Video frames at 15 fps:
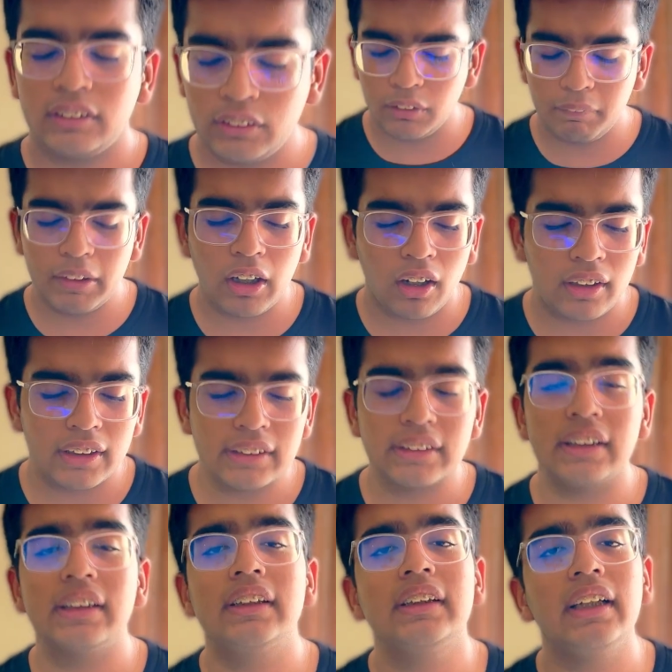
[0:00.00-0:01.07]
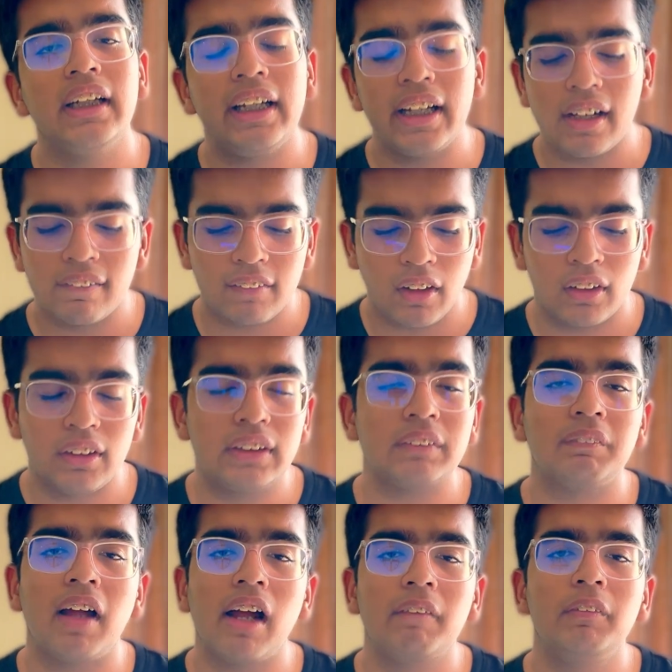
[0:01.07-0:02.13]
To be honest, since the day I've gotten this
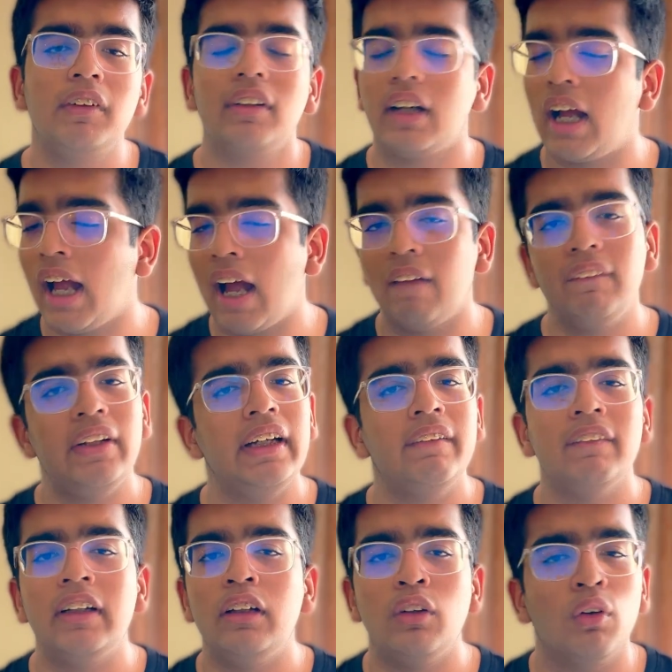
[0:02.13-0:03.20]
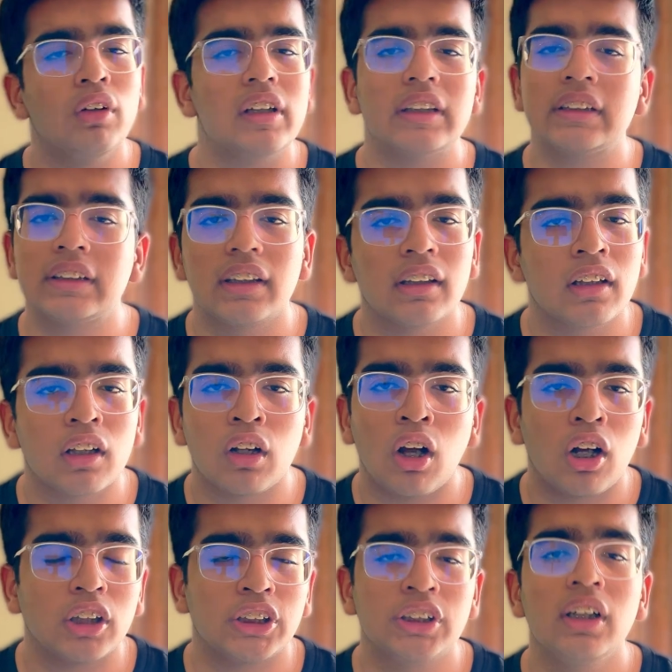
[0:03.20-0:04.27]
MacBook, I haven't even noticed the
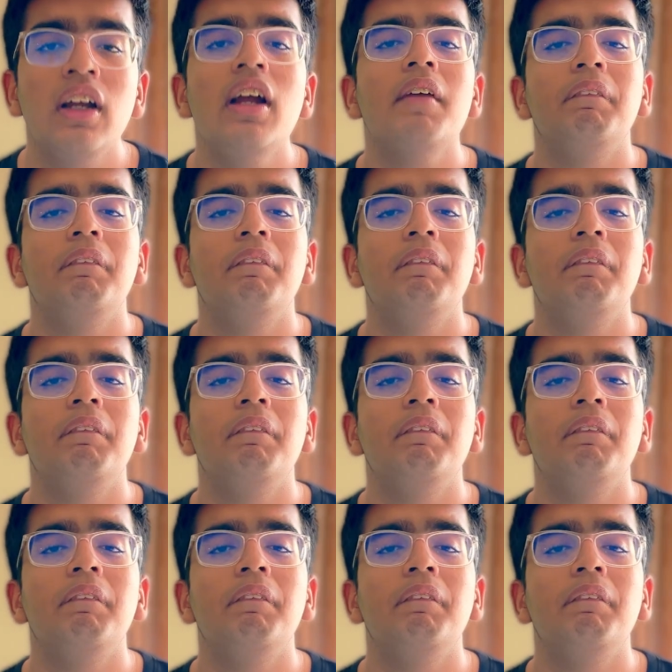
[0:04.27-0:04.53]
notch.